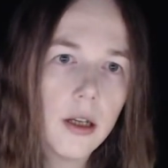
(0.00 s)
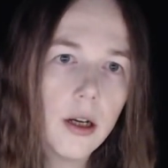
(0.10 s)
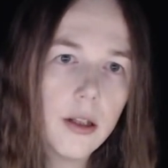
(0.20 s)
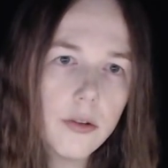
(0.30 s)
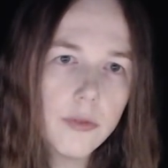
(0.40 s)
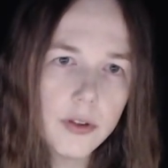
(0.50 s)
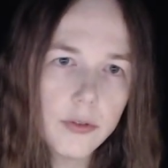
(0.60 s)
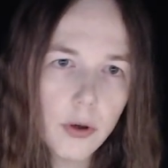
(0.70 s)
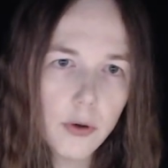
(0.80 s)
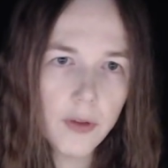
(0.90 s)
along with a
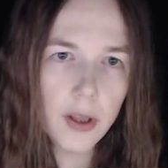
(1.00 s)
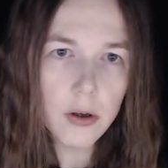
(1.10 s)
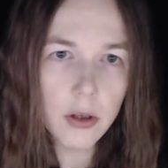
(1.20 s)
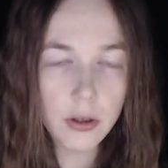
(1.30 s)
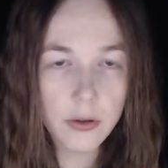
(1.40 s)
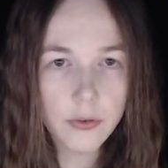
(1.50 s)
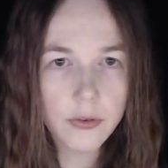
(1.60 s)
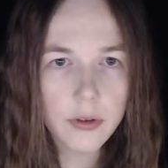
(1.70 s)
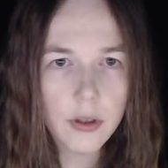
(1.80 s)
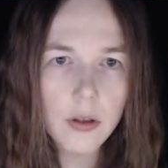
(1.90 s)
row of
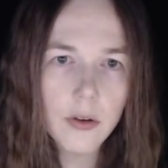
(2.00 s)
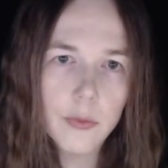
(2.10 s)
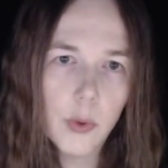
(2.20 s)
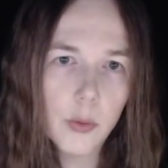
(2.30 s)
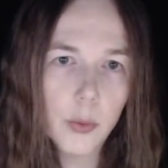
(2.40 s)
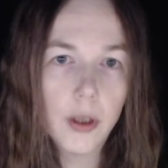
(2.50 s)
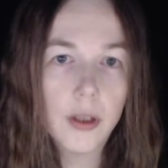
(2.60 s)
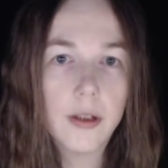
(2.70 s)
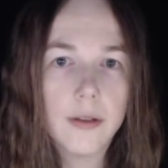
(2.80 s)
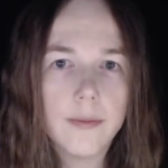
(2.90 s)
alcoves along one wall.